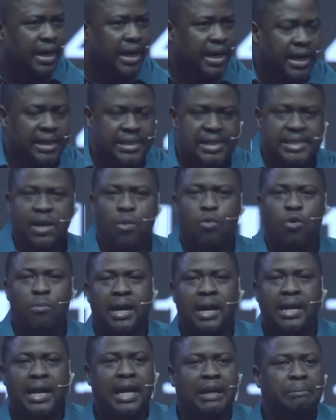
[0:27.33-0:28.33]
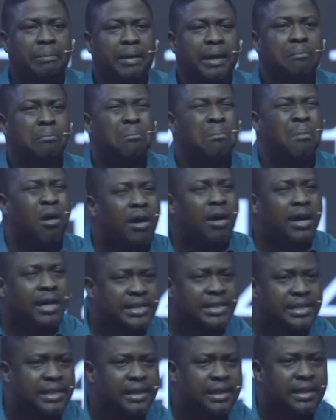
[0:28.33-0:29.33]
This is a woman that had been
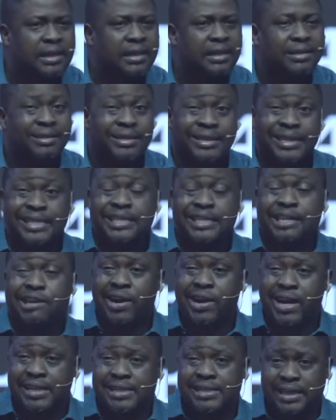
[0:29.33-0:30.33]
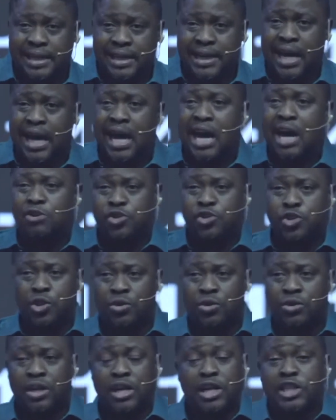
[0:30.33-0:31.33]
mocked, disgraced in her household.